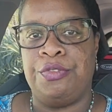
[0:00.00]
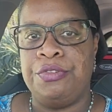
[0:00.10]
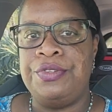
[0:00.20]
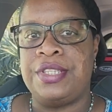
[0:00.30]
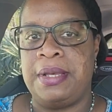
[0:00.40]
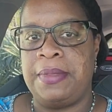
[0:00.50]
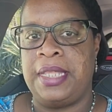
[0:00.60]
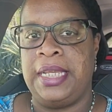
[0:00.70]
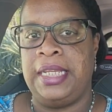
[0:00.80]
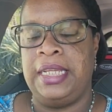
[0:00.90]
through
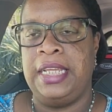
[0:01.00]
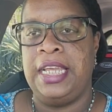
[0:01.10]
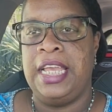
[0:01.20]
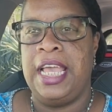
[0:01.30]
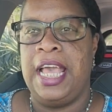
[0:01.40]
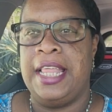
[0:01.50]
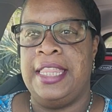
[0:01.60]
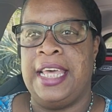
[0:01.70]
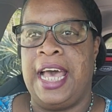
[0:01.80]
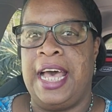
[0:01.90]
something,
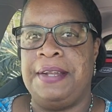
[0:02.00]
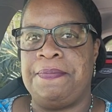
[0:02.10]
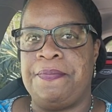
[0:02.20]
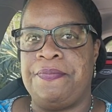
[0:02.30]
that